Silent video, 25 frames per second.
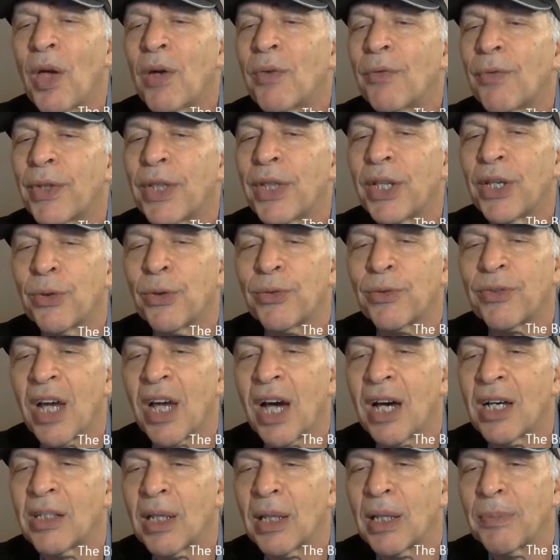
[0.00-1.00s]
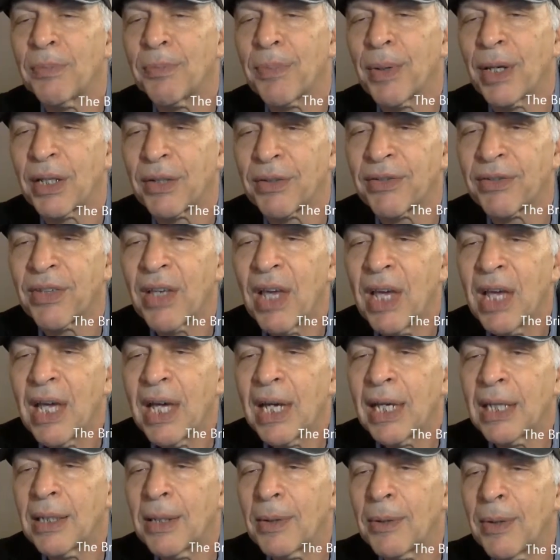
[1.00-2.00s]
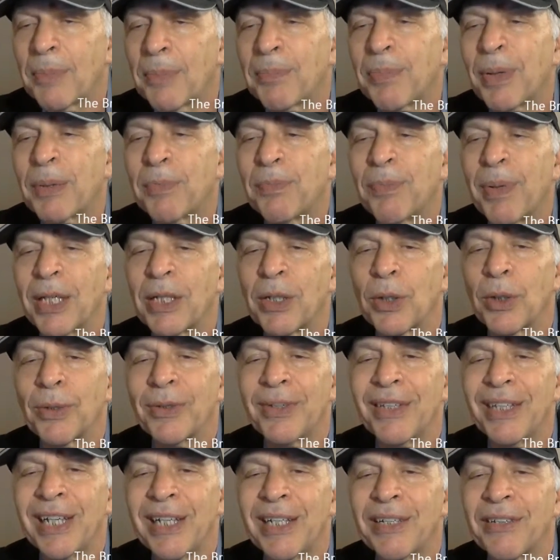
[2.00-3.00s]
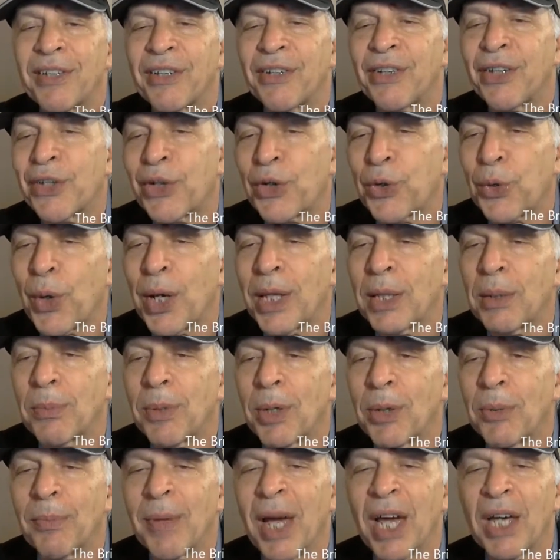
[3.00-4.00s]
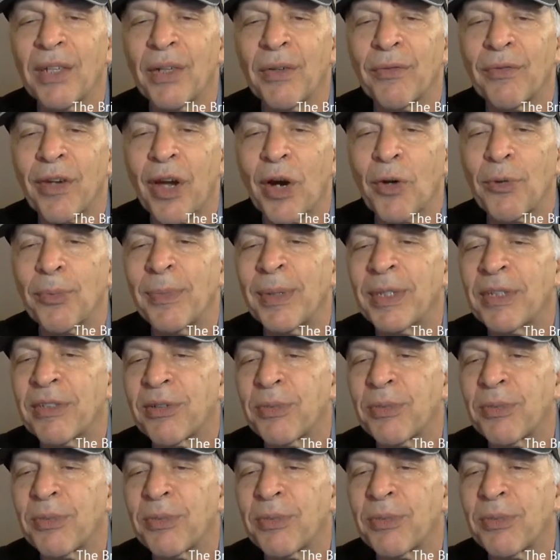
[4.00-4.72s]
for the Utah Olympics. An Olympic bidder needs an incredible amount of government